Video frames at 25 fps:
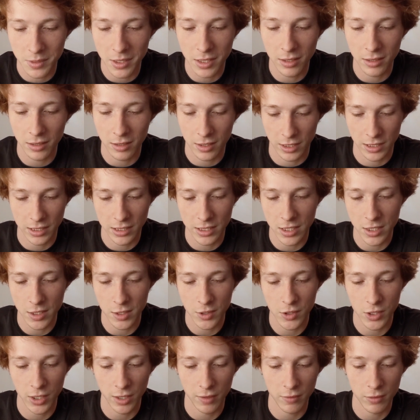be a
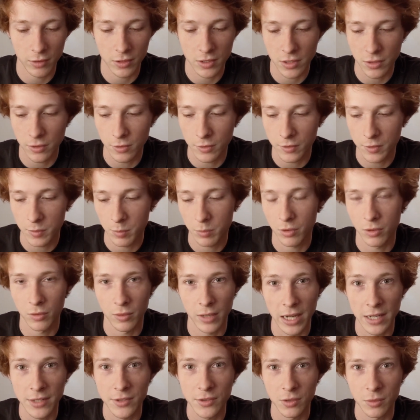DE shaver to use
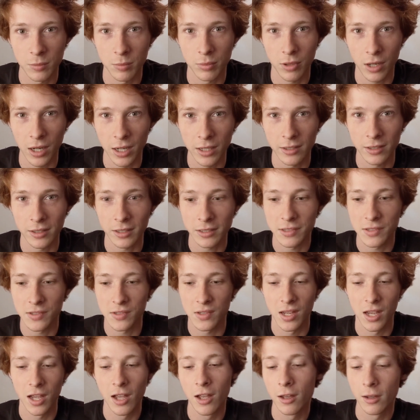Rasso
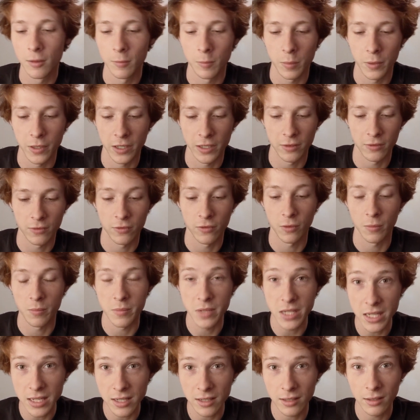products. But for
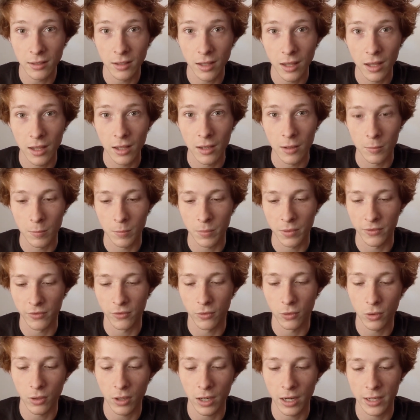me,
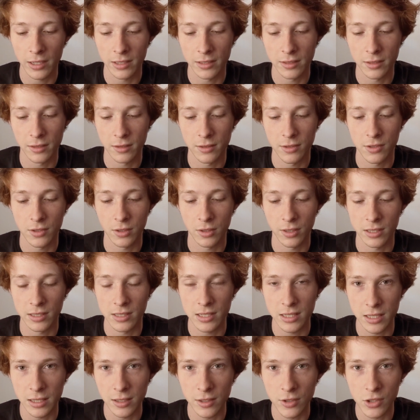before I
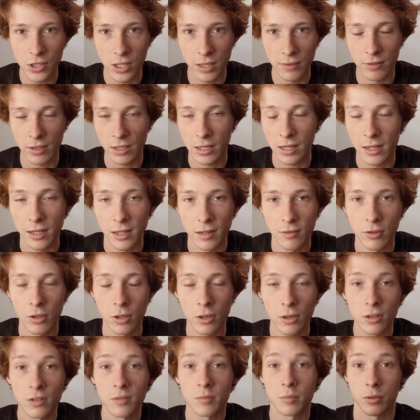started DE shaving, I
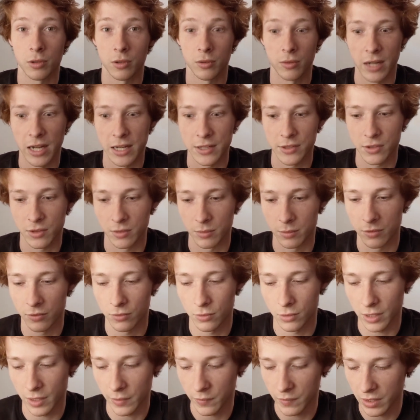never heard of Proraso
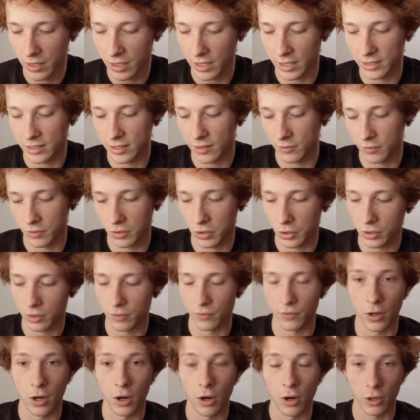before. i I never heard
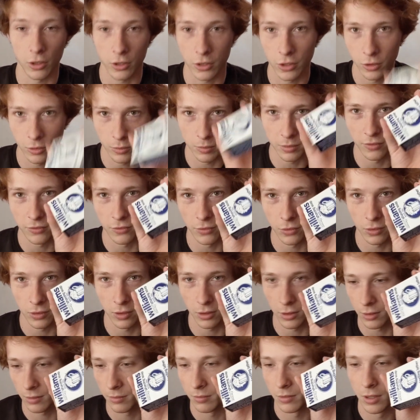of Arko
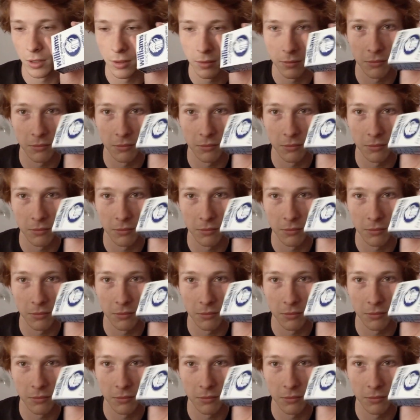before,